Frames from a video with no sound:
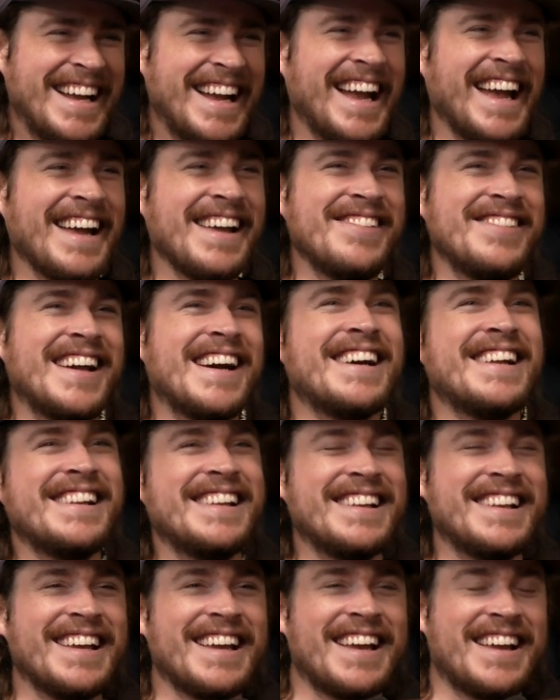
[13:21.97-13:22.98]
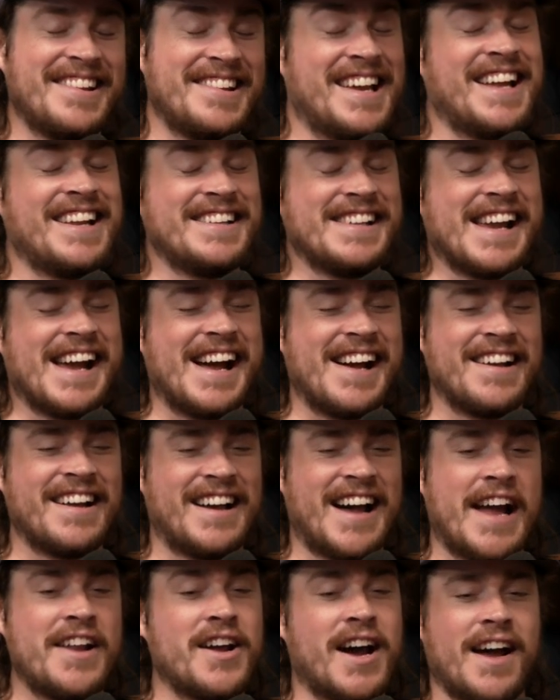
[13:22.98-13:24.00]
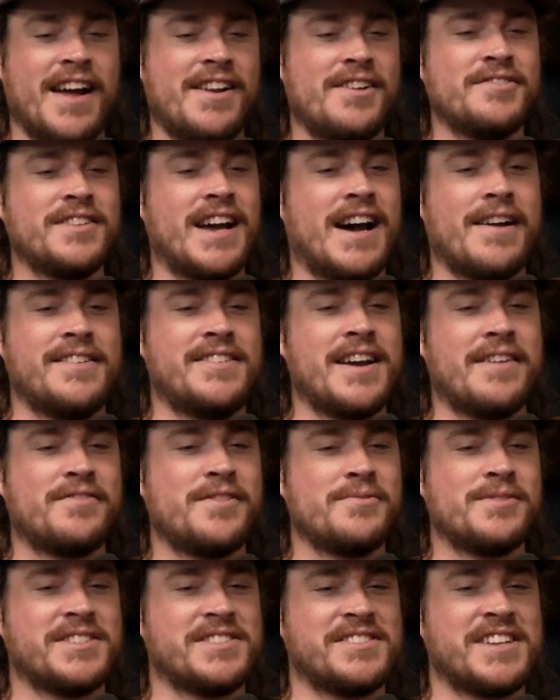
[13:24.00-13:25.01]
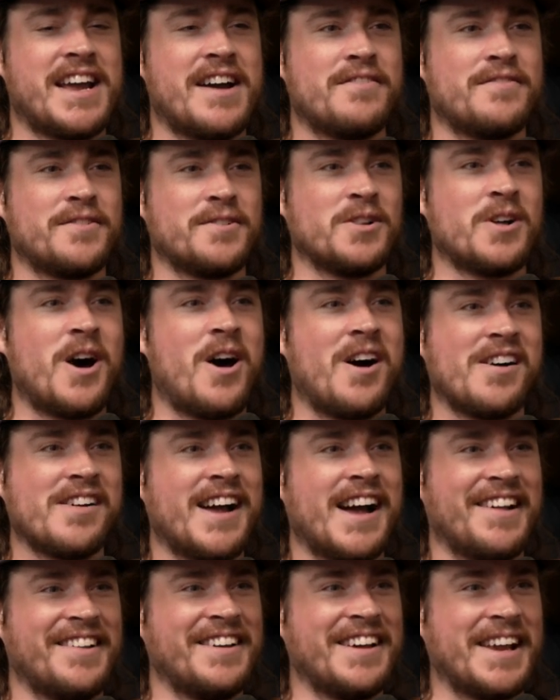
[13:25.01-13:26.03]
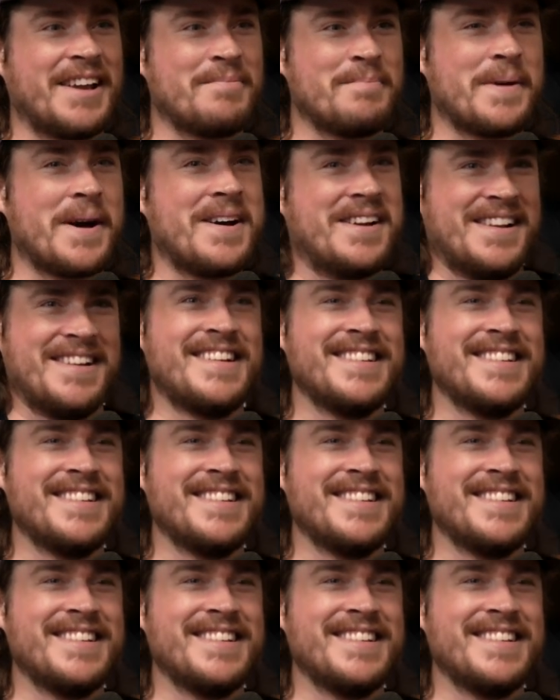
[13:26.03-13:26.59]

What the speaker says: and then yeah, I definitely wasn't down for long. Like, but